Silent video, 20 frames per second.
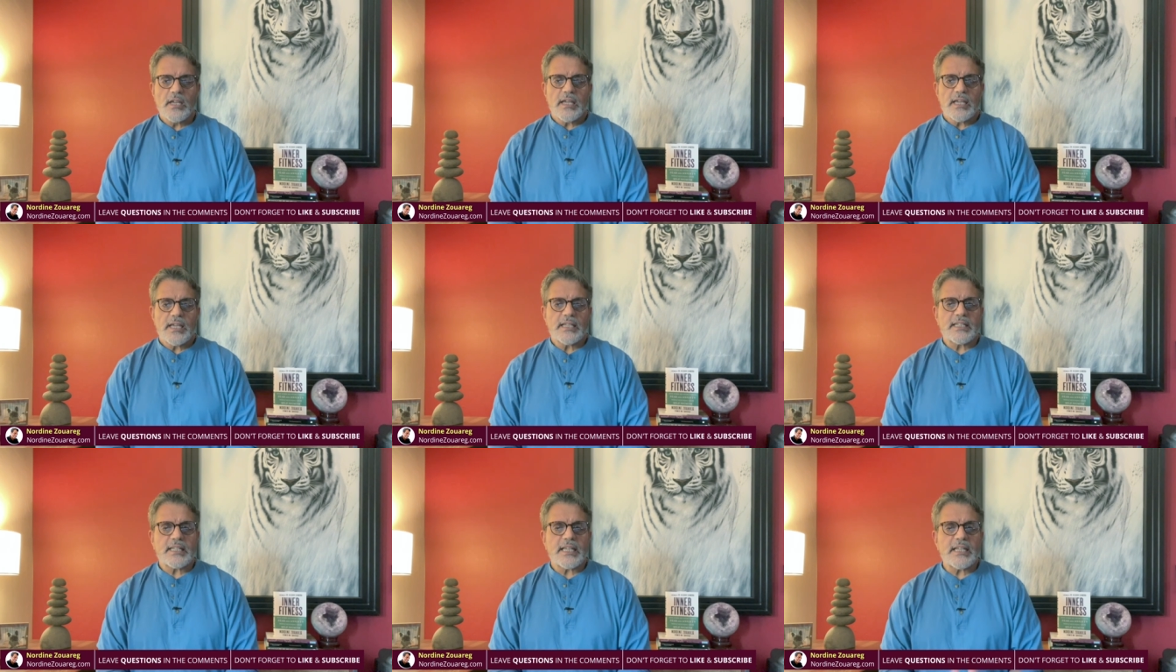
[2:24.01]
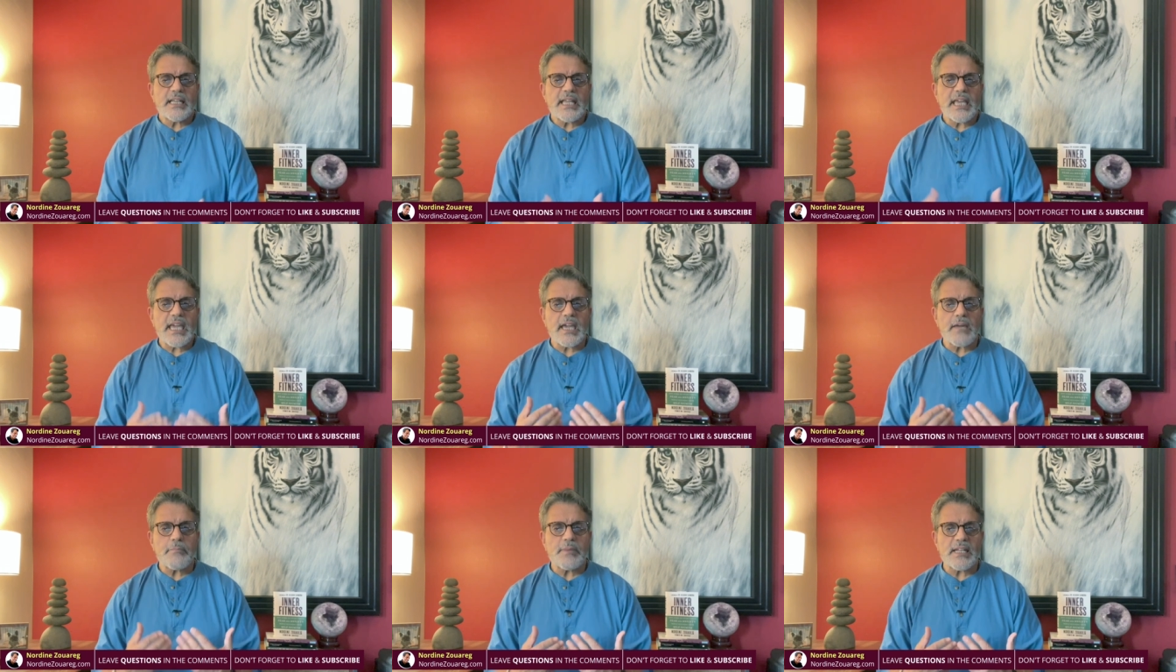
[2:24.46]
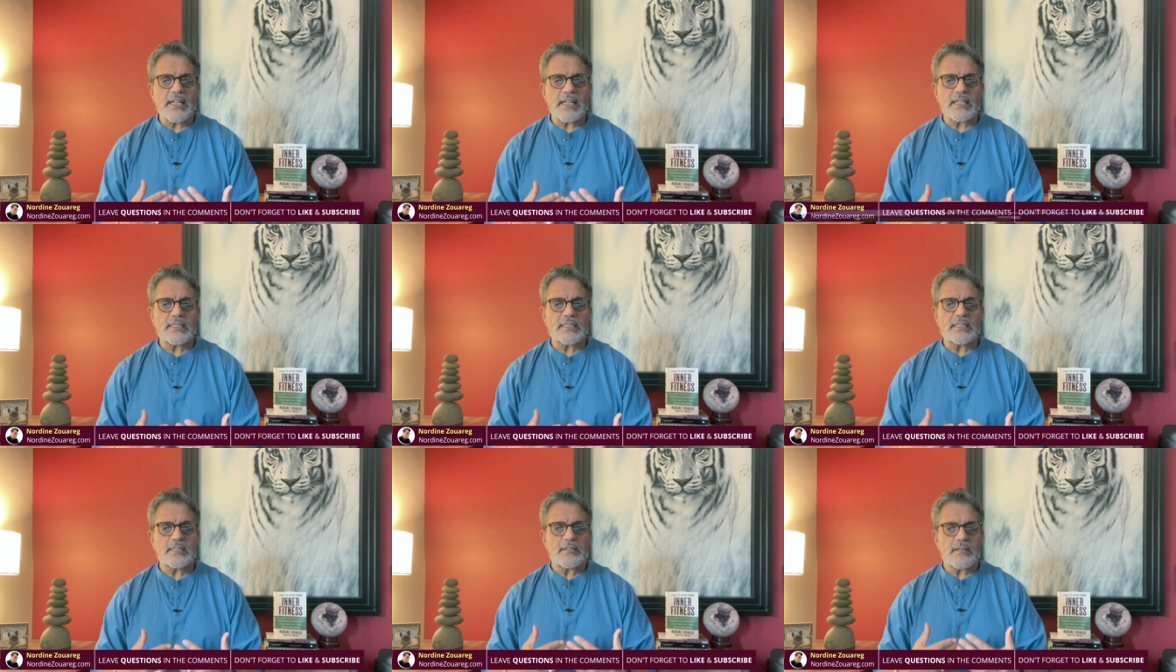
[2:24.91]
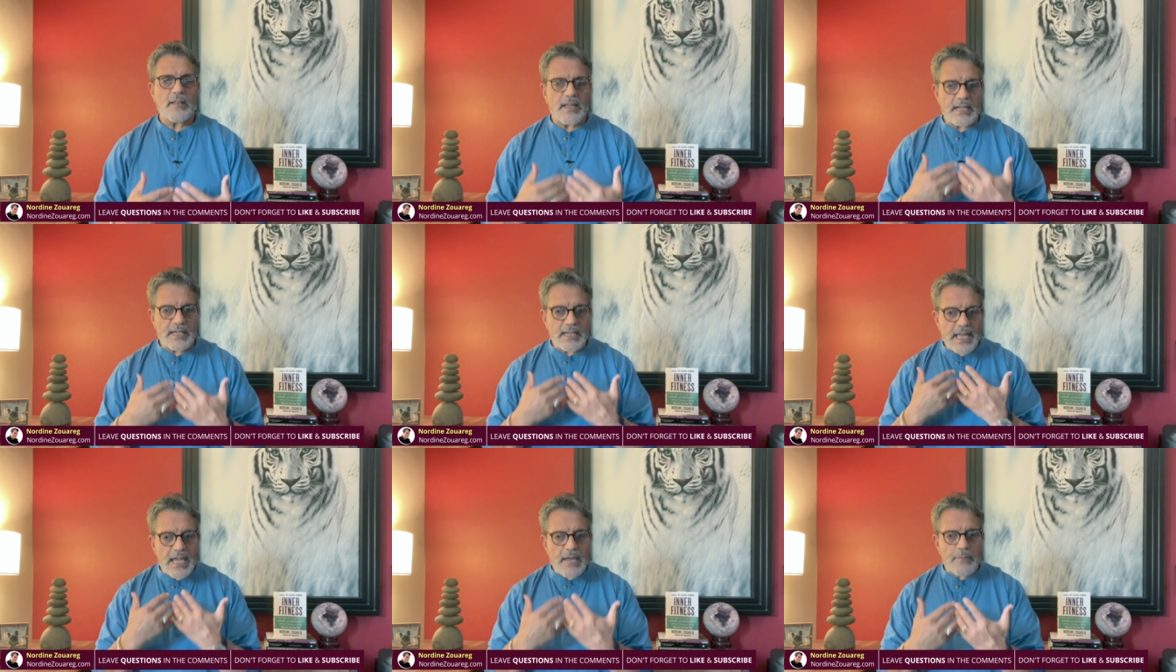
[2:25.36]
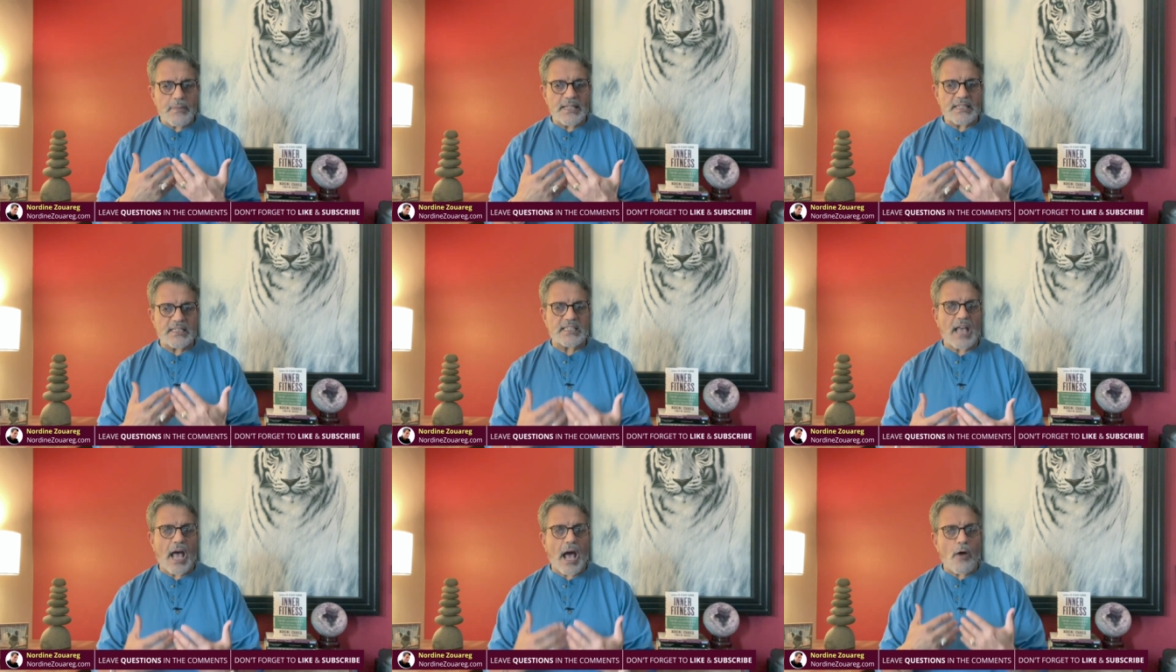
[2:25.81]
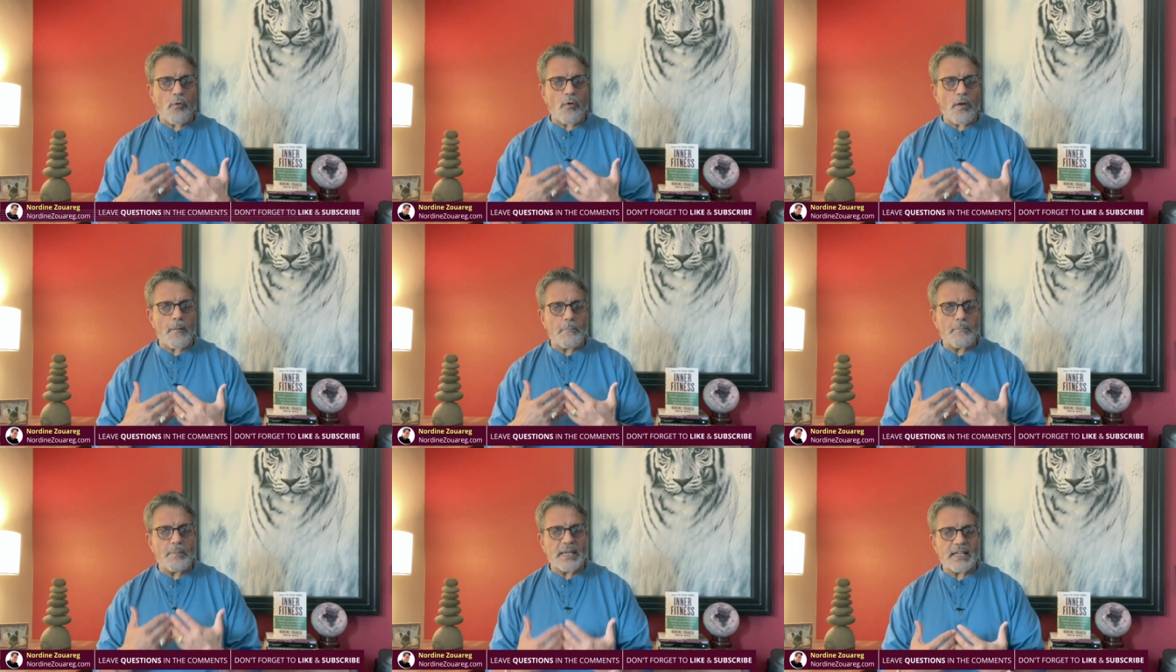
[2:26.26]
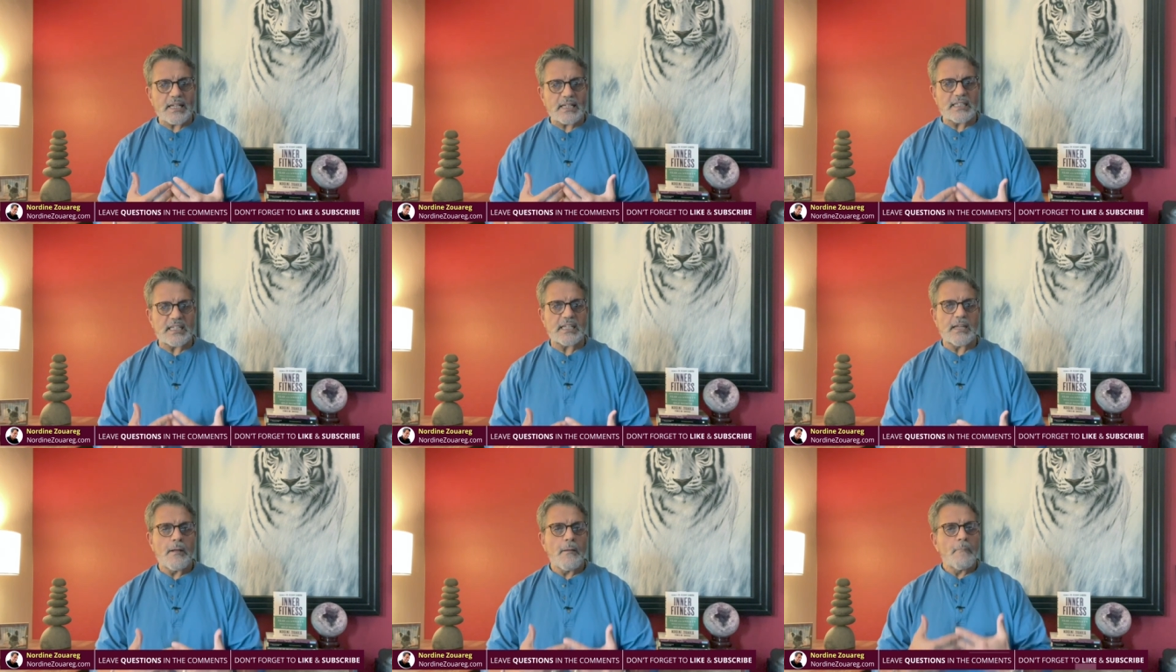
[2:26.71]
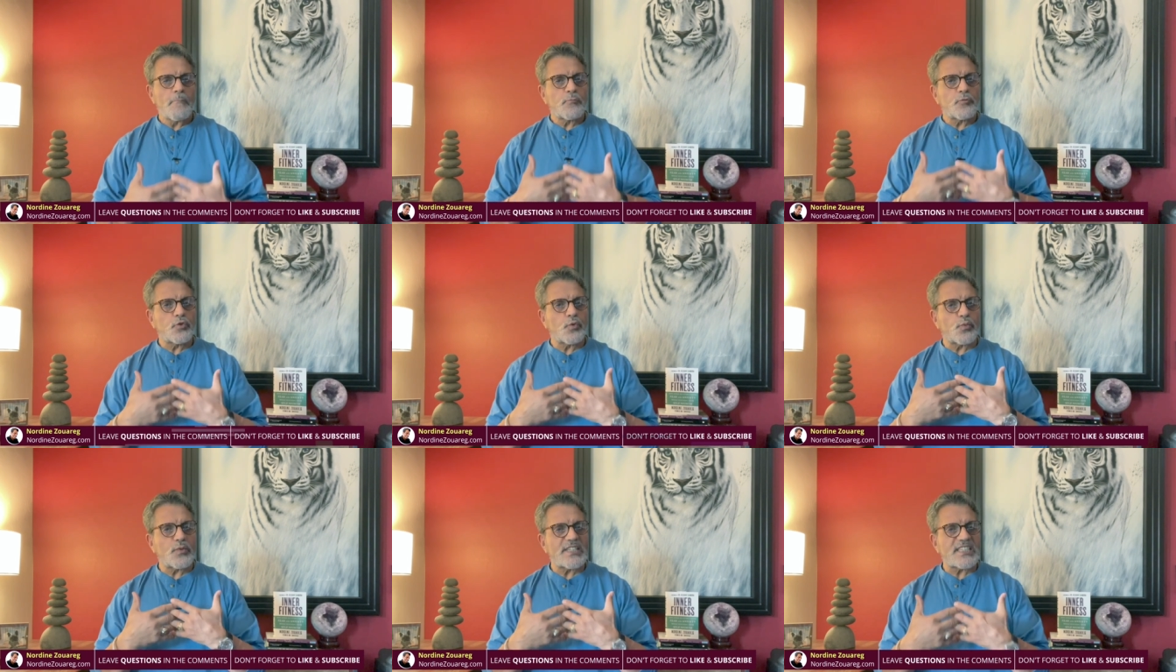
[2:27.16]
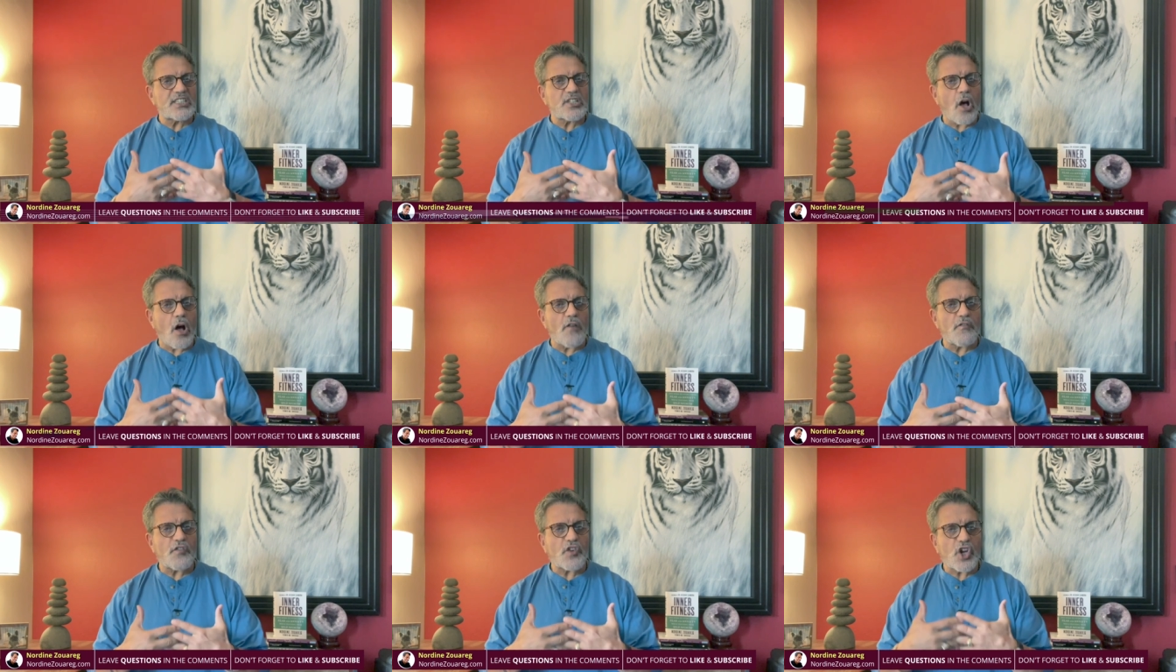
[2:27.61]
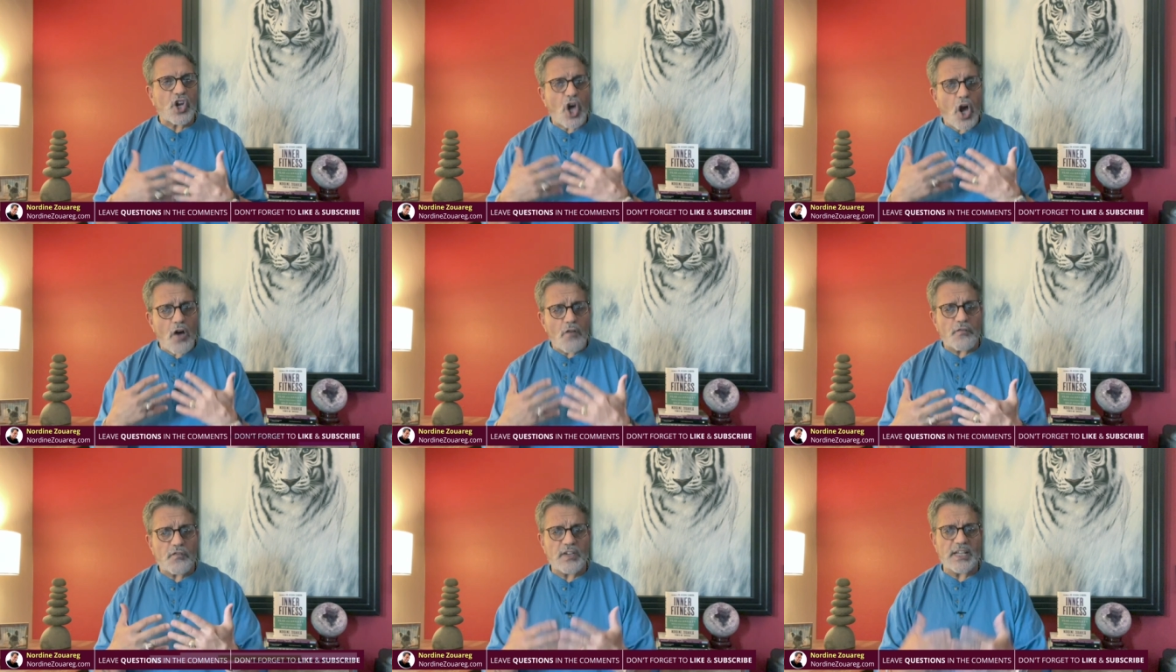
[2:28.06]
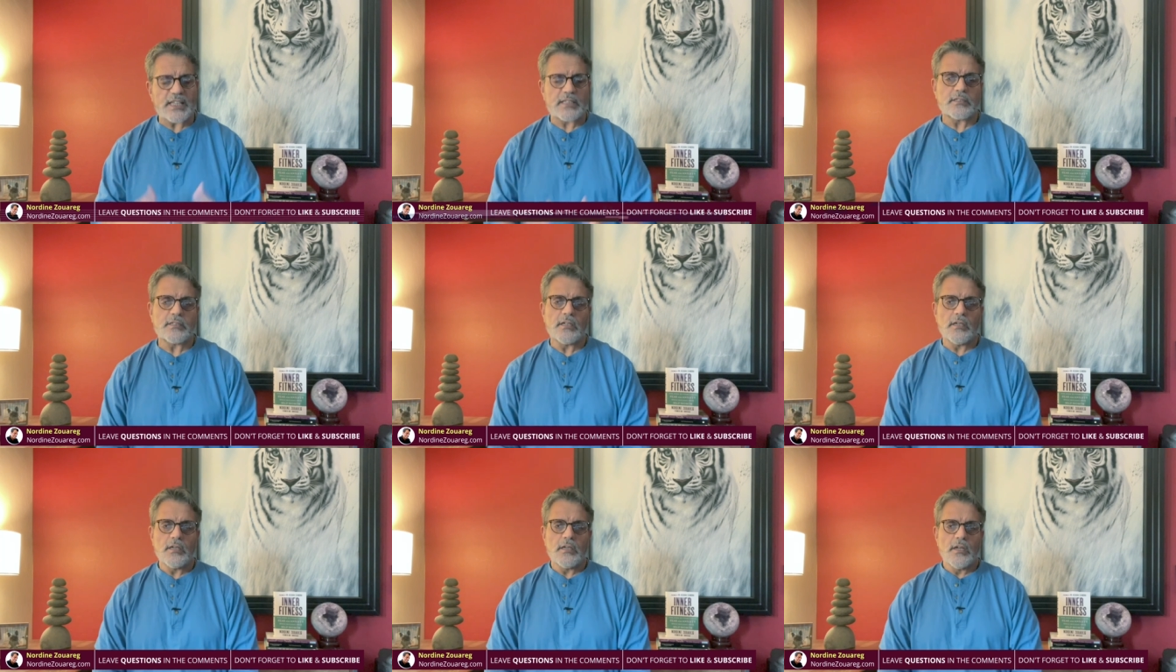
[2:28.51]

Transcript: It inhibits, inhibits our ability to resolve conflict,